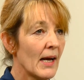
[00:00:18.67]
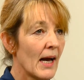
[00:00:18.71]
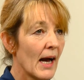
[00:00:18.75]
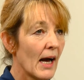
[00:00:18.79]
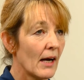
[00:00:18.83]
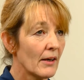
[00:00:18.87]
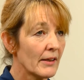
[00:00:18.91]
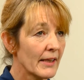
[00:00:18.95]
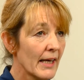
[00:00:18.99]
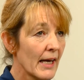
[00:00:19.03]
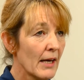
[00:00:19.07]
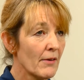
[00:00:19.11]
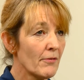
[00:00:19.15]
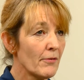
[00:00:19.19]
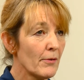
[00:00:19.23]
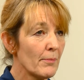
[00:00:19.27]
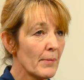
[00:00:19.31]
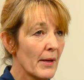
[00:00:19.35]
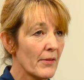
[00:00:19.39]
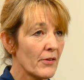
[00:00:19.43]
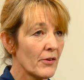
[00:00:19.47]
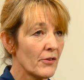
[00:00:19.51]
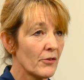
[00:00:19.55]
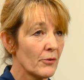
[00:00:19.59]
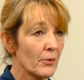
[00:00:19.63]
Our care for
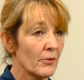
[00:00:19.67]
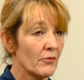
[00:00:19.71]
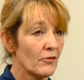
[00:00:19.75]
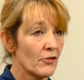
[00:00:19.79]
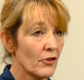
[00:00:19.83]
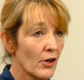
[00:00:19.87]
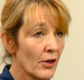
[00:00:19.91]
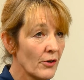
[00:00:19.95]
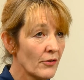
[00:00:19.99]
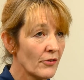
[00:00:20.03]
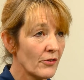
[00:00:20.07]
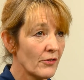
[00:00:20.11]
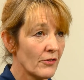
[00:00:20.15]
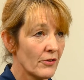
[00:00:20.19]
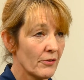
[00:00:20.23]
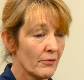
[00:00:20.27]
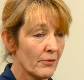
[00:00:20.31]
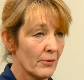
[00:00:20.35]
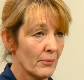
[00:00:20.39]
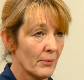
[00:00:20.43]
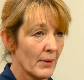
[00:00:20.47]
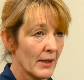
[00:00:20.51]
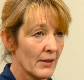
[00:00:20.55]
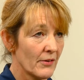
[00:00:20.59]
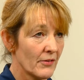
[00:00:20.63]
mothers who have chosen
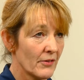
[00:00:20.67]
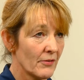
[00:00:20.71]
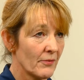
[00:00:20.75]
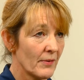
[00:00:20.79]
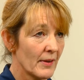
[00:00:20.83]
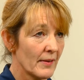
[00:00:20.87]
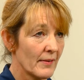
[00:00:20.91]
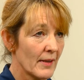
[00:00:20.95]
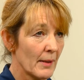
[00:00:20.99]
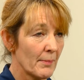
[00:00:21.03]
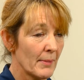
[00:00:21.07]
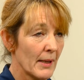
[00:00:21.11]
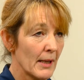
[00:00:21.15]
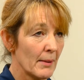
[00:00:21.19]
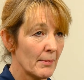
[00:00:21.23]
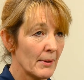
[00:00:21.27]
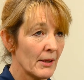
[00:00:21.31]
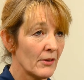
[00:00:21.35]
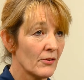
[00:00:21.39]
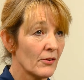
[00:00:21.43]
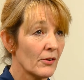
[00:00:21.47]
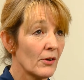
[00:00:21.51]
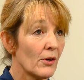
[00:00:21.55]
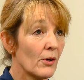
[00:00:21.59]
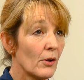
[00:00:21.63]
different ways to feed their
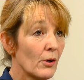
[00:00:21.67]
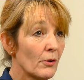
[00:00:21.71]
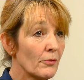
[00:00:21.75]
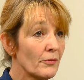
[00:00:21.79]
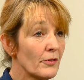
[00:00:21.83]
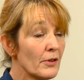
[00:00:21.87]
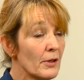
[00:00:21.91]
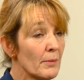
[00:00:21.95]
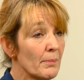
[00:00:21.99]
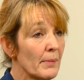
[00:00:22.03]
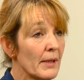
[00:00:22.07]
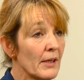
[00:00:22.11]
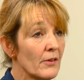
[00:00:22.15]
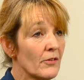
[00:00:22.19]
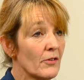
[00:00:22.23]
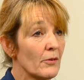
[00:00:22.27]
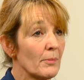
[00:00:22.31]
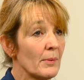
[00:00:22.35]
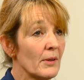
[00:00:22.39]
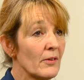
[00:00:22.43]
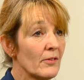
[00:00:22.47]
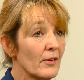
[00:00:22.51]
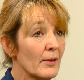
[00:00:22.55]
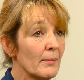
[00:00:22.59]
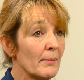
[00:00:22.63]
babies often appears to
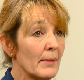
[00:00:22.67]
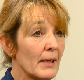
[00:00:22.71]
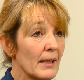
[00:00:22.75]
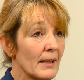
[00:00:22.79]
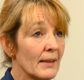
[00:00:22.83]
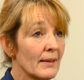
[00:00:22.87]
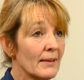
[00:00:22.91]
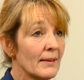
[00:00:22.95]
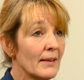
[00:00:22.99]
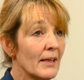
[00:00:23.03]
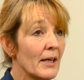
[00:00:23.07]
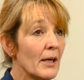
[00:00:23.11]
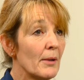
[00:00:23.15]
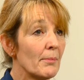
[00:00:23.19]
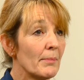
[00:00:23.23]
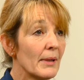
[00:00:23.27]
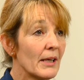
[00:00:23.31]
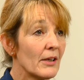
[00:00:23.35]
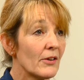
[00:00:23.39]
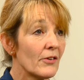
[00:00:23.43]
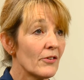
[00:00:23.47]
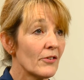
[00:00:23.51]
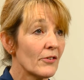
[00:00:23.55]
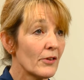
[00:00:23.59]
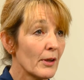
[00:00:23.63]
be similar,
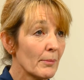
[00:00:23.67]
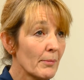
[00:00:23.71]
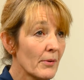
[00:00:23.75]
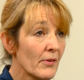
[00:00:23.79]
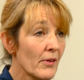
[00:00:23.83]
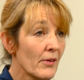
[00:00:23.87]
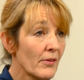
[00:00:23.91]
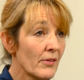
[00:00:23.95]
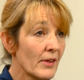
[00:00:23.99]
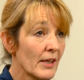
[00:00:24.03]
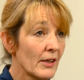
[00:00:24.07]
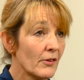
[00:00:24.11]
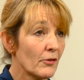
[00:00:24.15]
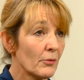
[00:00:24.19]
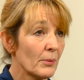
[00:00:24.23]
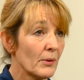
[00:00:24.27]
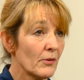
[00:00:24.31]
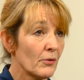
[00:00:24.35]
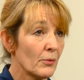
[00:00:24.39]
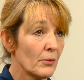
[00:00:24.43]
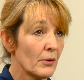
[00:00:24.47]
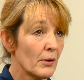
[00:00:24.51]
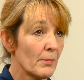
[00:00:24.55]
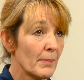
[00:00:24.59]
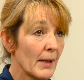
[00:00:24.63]
because some of the things we
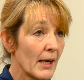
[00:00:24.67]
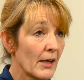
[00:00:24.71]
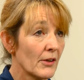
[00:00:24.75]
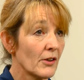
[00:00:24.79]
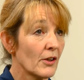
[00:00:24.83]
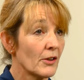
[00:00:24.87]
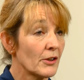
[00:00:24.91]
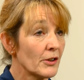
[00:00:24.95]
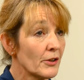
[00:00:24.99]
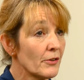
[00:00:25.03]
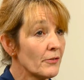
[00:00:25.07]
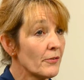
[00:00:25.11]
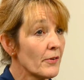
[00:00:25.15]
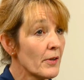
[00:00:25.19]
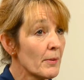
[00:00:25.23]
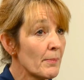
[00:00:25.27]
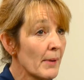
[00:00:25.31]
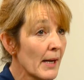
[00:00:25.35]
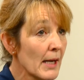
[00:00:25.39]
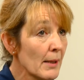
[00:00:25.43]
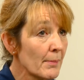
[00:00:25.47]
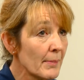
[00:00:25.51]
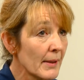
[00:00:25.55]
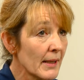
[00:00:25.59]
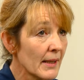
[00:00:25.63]
talk about are good for the
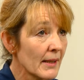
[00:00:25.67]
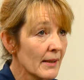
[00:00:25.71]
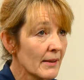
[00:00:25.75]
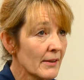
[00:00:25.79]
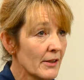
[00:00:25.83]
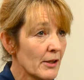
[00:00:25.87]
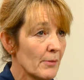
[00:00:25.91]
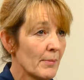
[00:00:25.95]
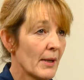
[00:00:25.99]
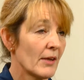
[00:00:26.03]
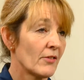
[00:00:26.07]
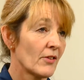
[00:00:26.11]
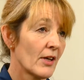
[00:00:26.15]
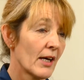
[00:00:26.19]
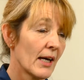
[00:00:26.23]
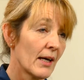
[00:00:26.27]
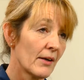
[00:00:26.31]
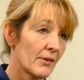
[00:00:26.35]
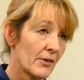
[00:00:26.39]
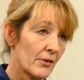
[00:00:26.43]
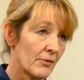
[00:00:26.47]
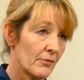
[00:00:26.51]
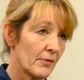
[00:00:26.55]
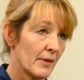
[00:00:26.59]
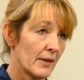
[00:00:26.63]
baby, no matter
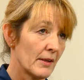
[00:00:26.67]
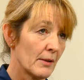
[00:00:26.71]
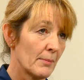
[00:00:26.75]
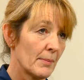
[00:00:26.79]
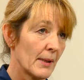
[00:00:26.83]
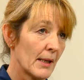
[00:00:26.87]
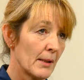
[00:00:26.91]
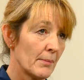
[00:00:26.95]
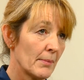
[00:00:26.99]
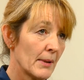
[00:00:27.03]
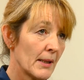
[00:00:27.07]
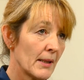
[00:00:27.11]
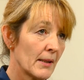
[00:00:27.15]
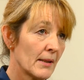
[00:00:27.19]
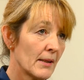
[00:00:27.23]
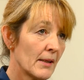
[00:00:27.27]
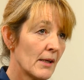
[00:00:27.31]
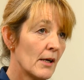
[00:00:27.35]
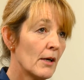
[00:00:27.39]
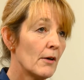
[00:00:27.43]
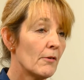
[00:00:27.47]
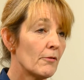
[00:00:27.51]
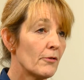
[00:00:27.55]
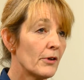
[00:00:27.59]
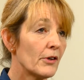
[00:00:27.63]
how you feed the baby.
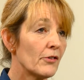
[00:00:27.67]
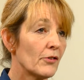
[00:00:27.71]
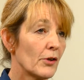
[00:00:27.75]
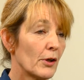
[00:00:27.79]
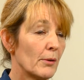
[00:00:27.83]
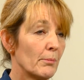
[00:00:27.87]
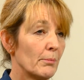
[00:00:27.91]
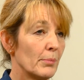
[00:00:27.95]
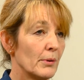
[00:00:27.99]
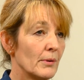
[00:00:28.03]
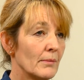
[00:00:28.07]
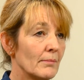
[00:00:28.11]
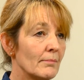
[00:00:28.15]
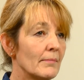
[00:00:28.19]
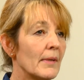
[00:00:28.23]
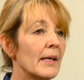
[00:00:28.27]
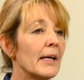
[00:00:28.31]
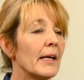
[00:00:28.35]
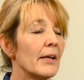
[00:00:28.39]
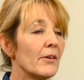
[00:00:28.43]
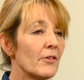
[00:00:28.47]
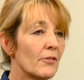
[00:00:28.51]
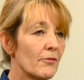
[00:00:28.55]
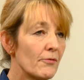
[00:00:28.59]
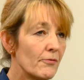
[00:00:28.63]
For example,
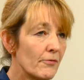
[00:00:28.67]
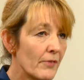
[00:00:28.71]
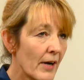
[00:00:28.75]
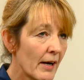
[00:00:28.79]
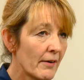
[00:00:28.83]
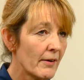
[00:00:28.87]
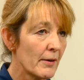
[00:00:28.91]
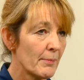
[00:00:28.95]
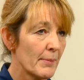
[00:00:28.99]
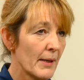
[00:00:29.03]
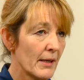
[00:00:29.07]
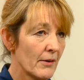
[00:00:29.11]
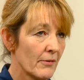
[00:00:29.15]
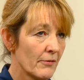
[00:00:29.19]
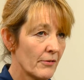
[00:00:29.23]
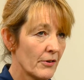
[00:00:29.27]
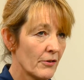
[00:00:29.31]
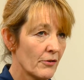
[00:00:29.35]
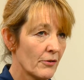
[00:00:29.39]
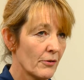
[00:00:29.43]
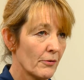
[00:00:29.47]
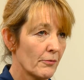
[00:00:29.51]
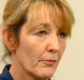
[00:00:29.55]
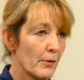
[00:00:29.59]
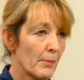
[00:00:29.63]
it's very
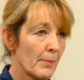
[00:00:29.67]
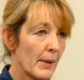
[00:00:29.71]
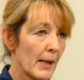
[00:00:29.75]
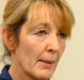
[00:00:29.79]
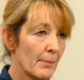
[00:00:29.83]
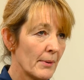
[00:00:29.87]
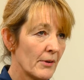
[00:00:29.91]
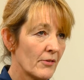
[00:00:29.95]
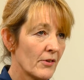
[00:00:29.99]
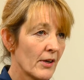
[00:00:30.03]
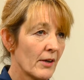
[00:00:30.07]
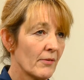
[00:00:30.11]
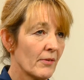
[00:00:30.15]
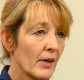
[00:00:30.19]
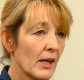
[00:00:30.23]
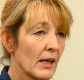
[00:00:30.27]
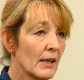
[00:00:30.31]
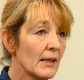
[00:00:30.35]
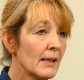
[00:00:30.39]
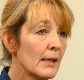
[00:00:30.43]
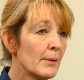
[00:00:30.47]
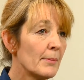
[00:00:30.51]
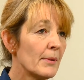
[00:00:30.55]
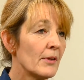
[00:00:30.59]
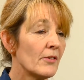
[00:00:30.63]
beneficial for a baby to have
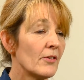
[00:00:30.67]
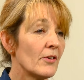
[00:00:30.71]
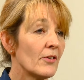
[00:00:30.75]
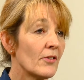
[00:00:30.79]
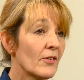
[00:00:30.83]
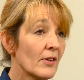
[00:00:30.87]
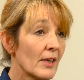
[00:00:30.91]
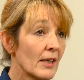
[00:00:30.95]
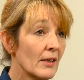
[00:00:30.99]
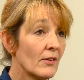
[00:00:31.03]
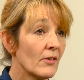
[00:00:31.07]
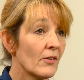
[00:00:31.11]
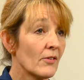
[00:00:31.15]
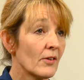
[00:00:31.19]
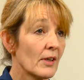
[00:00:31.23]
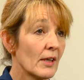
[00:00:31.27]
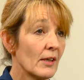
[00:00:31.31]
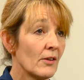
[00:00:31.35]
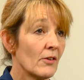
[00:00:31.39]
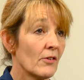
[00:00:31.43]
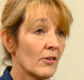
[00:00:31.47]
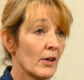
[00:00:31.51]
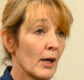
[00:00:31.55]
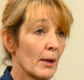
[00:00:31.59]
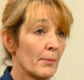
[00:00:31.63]
unlimited
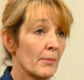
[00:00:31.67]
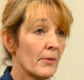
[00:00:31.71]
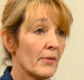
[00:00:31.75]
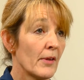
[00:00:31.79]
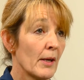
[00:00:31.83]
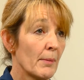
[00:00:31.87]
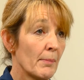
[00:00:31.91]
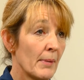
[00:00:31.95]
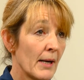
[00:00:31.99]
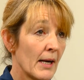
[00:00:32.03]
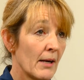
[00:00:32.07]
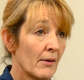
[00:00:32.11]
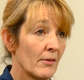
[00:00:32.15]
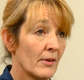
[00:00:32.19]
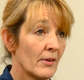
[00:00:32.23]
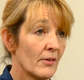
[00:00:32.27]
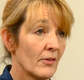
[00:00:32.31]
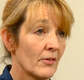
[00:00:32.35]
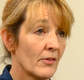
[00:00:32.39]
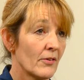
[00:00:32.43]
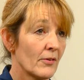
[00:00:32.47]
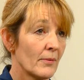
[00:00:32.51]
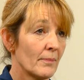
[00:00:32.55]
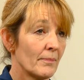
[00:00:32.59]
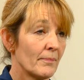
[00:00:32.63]
skin-to-skin time with their
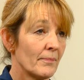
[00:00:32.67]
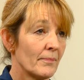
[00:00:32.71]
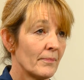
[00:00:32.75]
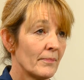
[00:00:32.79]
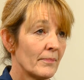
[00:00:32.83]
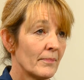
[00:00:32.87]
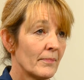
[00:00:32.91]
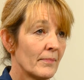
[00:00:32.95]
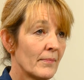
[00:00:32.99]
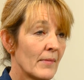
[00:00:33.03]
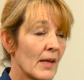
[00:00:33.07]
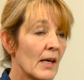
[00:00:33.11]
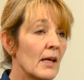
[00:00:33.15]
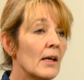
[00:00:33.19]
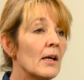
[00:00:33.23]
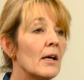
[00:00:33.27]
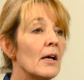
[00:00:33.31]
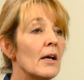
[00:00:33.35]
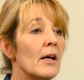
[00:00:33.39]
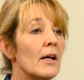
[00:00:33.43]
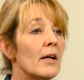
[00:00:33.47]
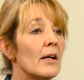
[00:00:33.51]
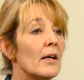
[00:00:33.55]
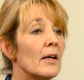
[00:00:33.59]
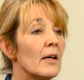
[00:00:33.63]
parents.
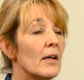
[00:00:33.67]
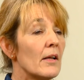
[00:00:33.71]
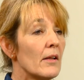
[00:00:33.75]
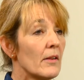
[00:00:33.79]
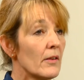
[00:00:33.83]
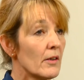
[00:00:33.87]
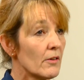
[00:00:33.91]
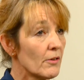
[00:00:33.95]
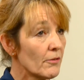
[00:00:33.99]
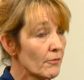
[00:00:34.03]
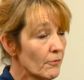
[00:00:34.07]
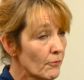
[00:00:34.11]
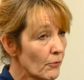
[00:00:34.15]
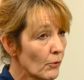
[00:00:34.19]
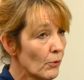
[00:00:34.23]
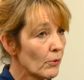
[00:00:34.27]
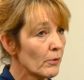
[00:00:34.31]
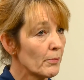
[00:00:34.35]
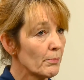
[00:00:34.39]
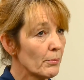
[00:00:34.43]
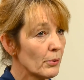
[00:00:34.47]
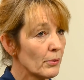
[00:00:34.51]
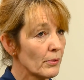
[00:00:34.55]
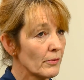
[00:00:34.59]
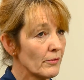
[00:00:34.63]
There are 4
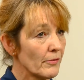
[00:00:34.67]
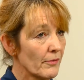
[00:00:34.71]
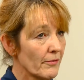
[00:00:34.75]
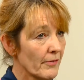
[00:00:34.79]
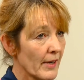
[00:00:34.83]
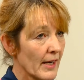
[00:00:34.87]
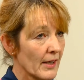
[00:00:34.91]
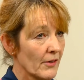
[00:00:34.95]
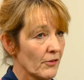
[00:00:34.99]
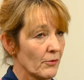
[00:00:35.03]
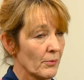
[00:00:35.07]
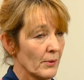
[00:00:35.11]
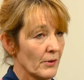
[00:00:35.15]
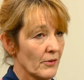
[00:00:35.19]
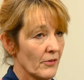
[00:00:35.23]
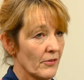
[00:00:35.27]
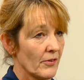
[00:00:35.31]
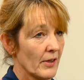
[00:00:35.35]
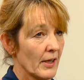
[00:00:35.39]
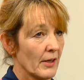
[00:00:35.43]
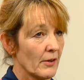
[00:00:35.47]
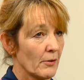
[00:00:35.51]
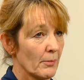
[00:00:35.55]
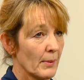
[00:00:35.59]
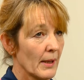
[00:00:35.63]
important facts to
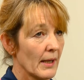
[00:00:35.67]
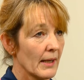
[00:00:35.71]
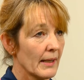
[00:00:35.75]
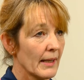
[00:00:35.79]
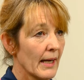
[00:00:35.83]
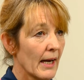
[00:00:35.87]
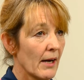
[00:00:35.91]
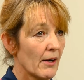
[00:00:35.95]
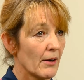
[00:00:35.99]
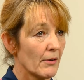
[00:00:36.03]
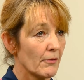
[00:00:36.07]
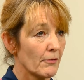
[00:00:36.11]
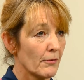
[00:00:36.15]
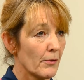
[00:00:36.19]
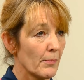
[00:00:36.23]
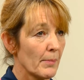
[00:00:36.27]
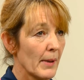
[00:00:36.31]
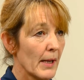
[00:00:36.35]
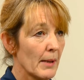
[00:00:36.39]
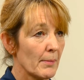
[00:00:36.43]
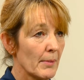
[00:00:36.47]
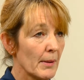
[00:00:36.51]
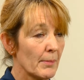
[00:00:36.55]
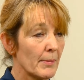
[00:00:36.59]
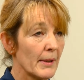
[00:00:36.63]
understand about caring for a
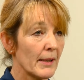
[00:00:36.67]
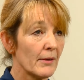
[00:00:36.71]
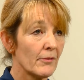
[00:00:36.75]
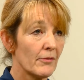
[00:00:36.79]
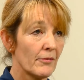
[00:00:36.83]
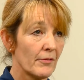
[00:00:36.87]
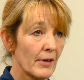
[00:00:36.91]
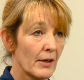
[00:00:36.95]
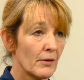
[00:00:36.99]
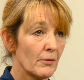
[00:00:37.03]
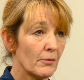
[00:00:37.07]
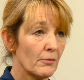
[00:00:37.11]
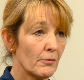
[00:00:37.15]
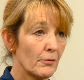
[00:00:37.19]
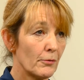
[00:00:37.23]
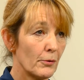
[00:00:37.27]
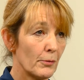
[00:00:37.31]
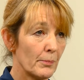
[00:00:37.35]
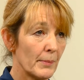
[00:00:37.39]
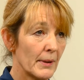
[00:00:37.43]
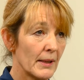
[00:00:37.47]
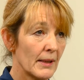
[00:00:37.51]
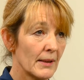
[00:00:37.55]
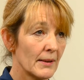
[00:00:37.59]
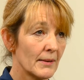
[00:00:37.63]
baby being fed on
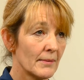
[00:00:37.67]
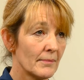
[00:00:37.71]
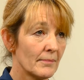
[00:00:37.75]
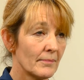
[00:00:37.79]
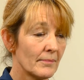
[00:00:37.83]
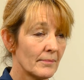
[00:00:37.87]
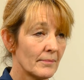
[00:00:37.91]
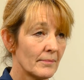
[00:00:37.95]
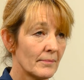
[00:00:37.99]
formula.